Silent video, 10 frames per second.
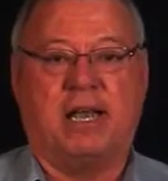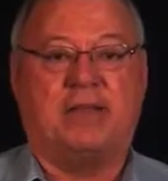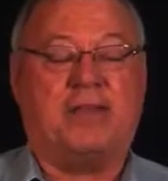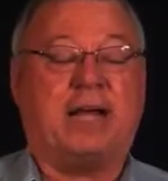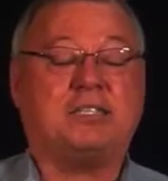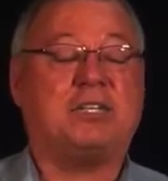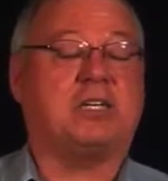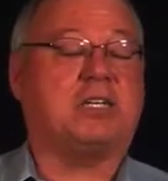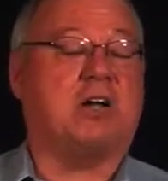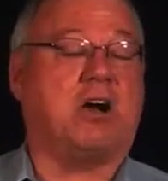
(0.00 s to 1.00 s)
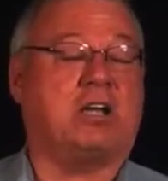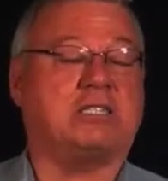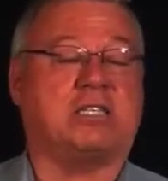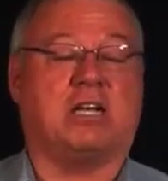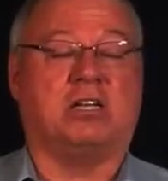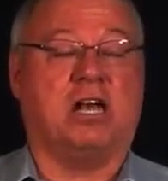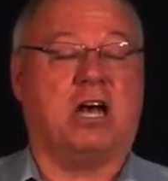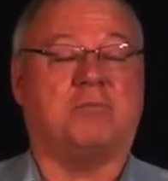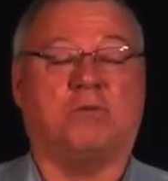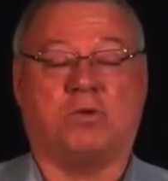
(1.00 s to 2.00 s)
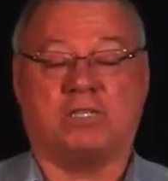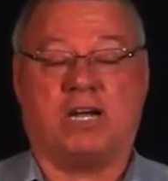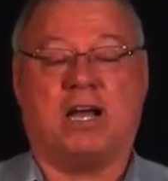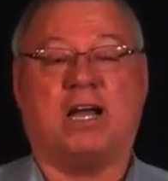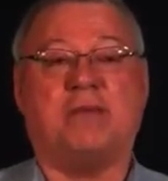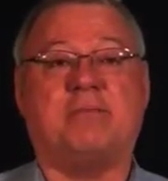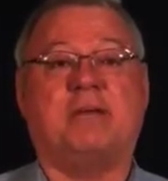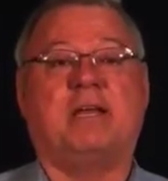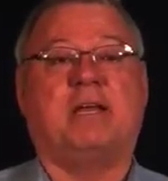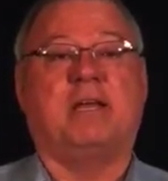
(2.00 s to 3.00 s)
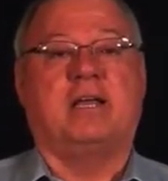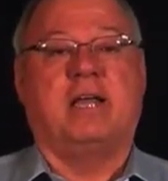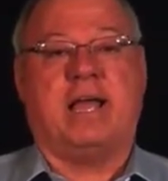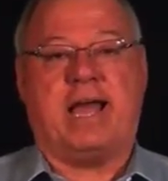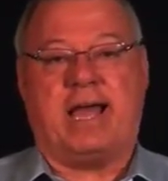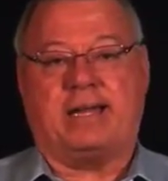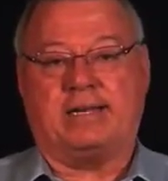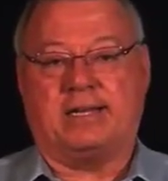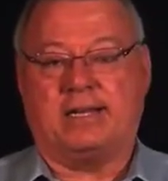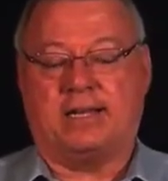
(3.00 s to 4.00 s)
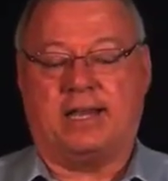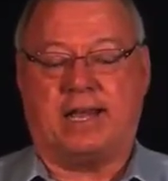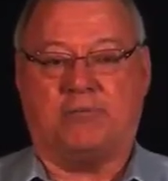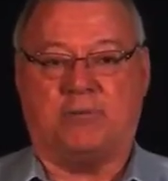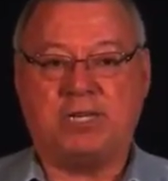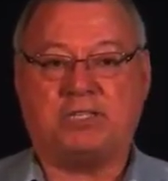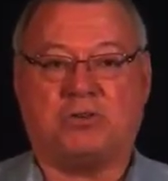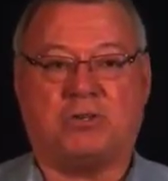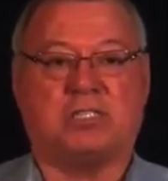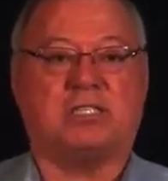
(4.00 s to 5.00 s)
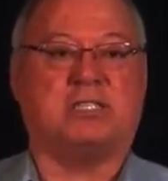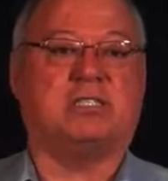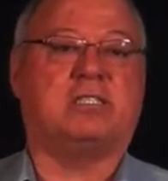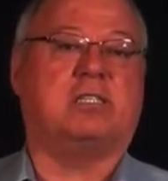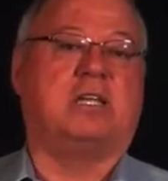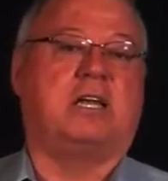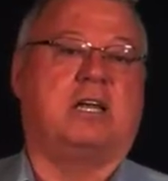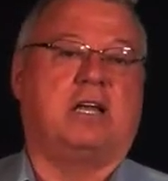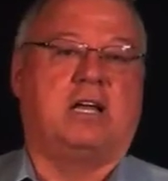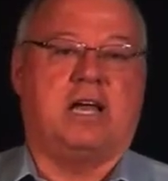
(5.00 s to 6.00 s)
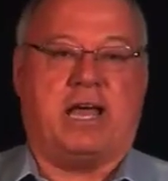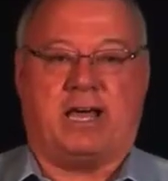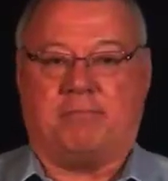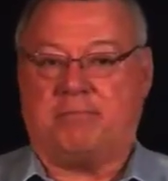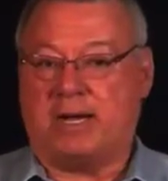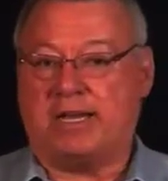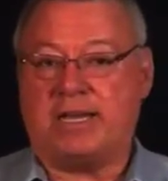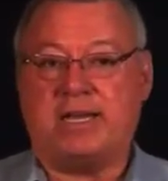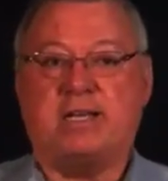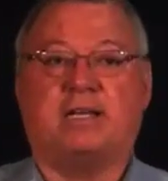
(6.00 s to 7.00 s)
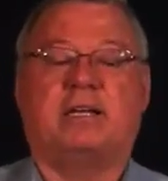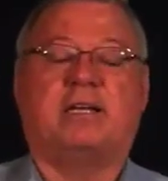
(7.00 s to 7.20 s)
that's going to cost a lot more time and resources and money